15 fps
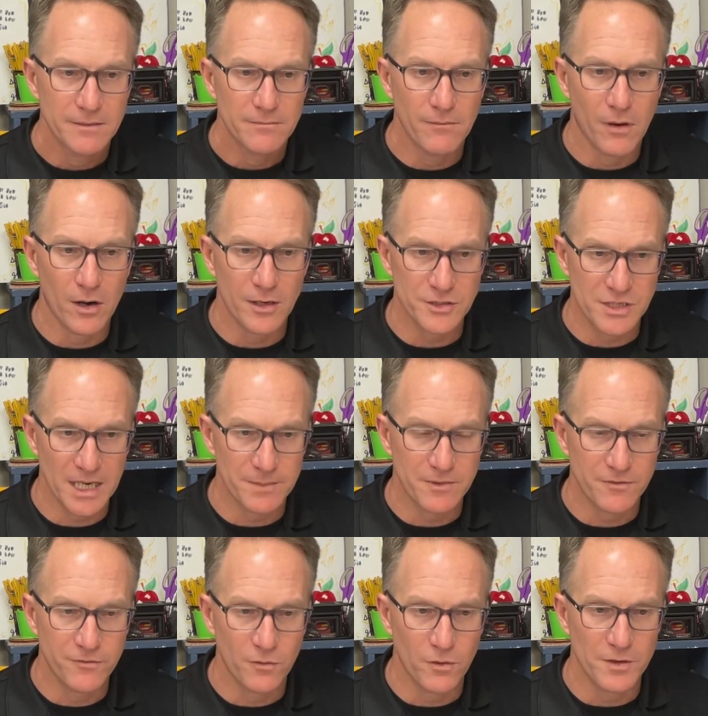Mark chapter
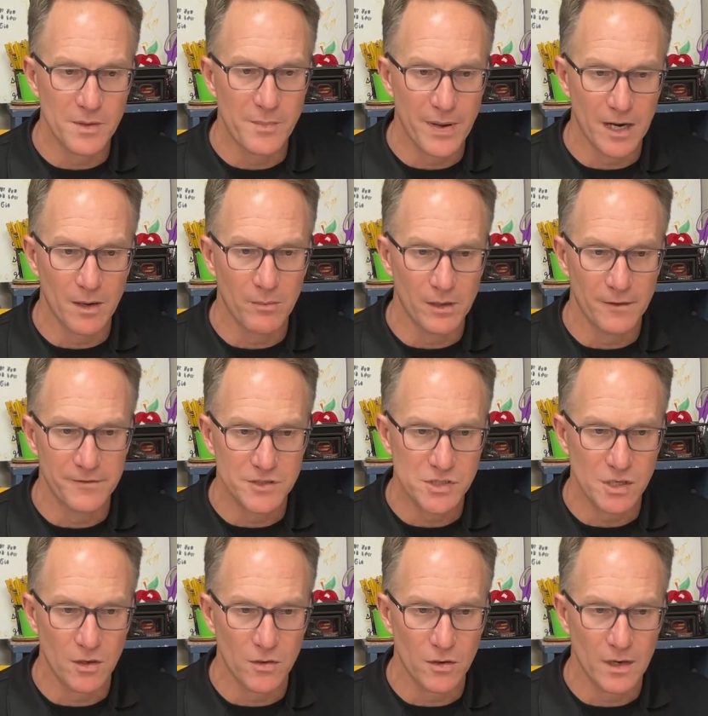4, the parable of the
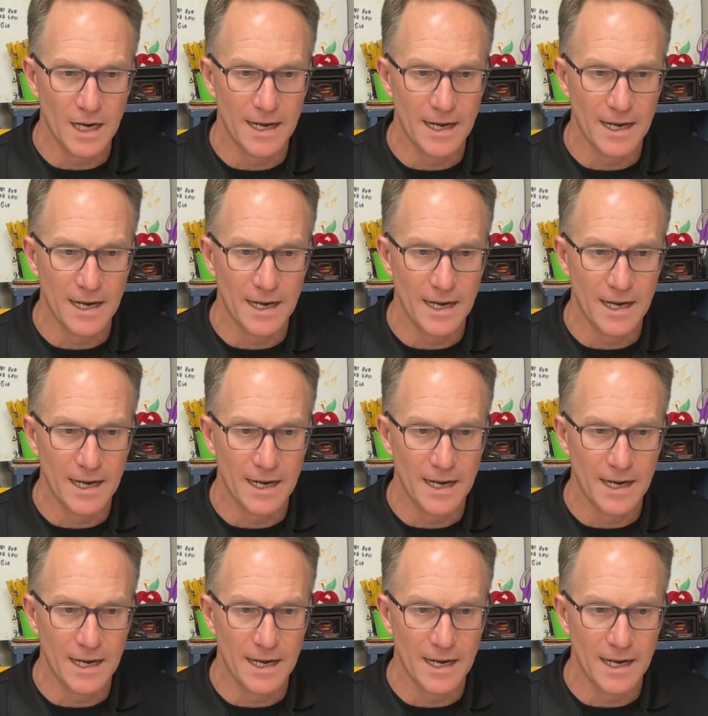sower.